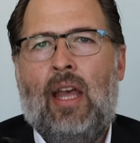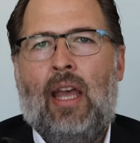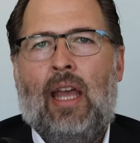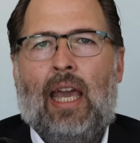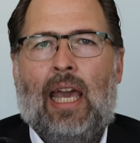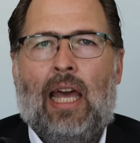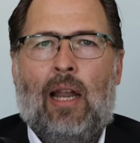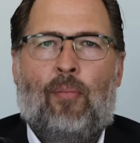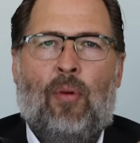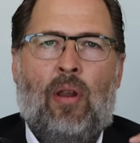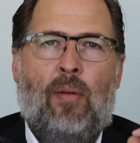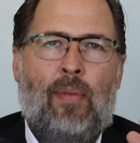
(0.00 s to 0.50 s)

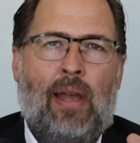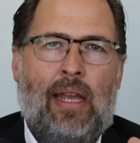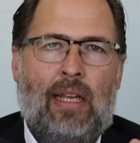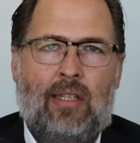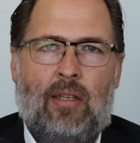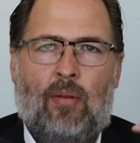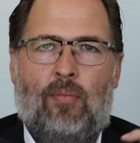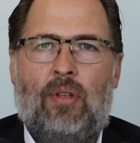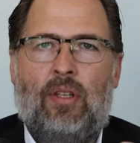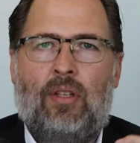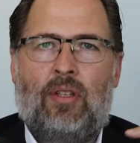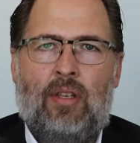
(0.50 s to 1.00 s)
and I'm going to make
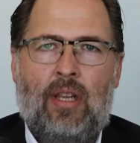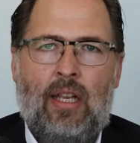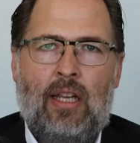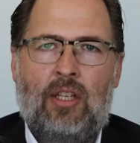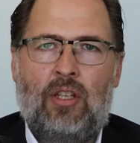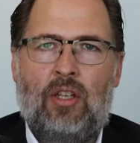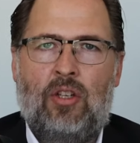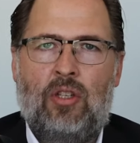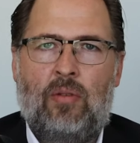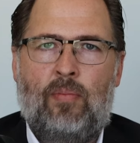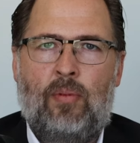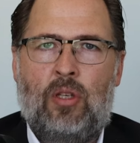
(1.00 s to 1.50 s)
some
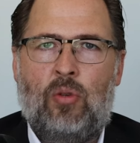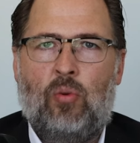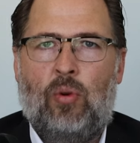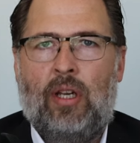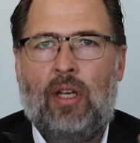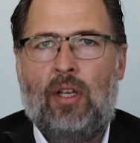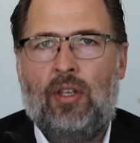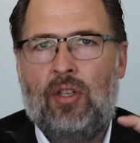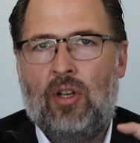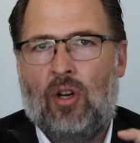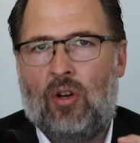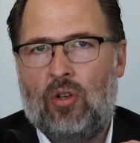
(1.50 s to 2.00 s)
distinctions between
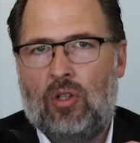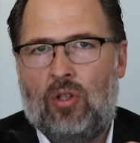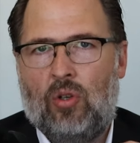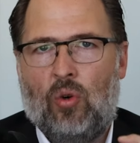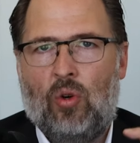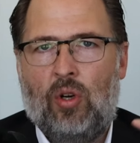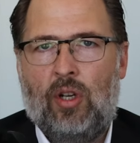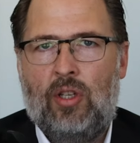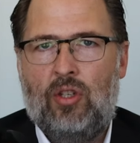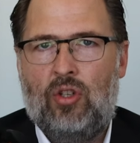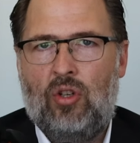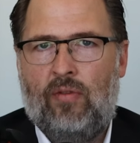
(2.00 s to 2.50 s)
adult
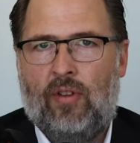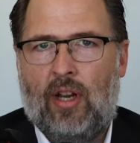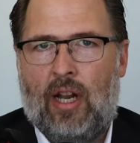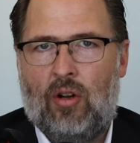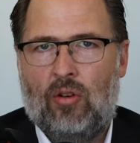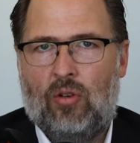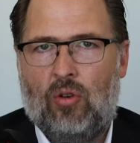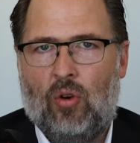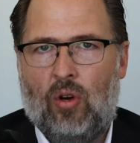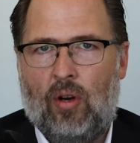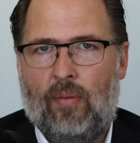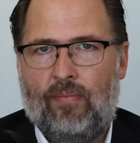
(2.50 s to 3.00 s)
court and juvenile
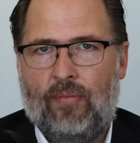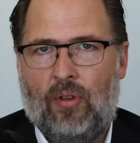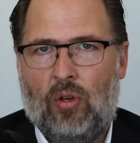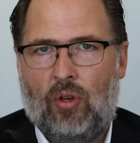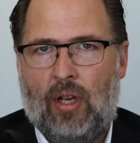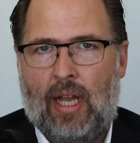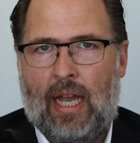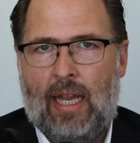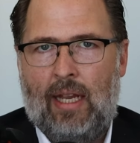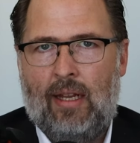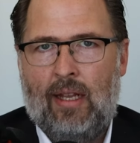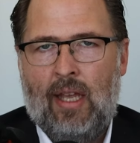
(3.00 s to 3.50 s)
court,
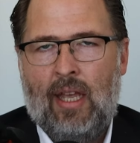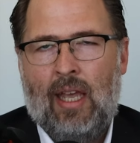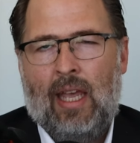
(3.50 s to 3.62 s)
okay?